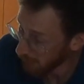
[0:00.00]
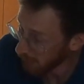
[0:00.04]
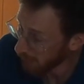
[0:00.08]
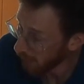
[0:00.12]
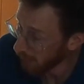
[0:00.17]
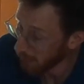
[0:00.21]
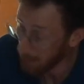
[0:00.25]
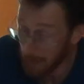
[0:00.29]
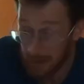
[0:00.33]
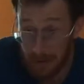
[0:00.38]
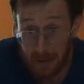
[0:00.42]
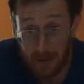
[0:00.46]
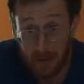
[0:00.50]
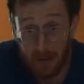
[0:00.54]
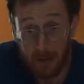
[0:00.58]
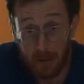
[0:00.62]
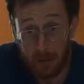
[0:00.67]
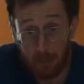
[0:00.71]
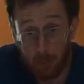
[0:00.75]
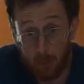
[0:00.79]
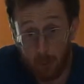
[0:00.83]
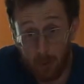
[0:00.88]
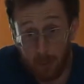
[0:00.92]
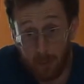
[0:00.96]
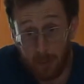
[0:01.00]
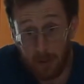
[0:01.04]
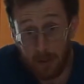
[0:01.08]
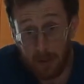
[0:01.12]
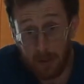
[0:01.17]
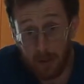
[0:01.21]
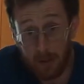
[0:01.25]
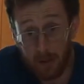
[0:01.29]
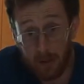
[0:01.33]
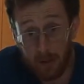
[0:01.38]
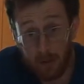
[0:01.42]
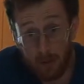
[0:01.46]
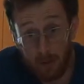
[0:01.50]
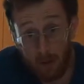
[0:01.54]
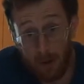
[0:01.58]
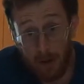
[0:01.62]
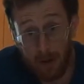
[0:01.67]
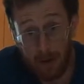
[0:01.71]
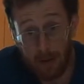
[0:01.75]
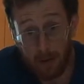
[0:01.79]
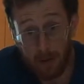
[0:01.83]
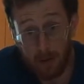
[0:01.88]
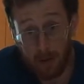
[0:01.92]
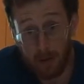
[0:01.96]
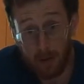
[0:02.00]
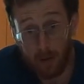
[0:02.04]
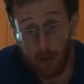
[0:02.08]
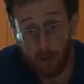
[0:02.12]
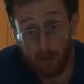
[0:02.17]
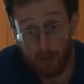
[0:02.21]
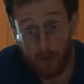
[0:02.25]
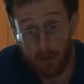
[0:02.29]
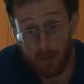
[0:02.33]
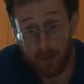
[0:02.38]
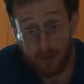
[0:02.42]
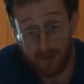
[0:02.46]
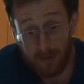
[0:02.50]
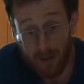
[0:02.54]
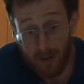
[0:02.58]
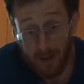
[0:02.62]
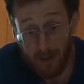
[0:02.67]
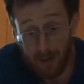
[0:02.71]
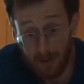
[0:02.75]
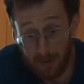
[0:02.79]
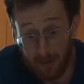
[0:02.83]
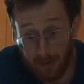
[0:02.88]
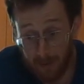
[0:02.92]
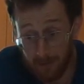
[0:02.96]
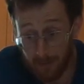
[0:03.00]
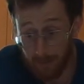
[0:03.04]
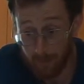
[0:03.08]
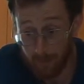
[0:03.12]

a medium would be great. It'll fit snug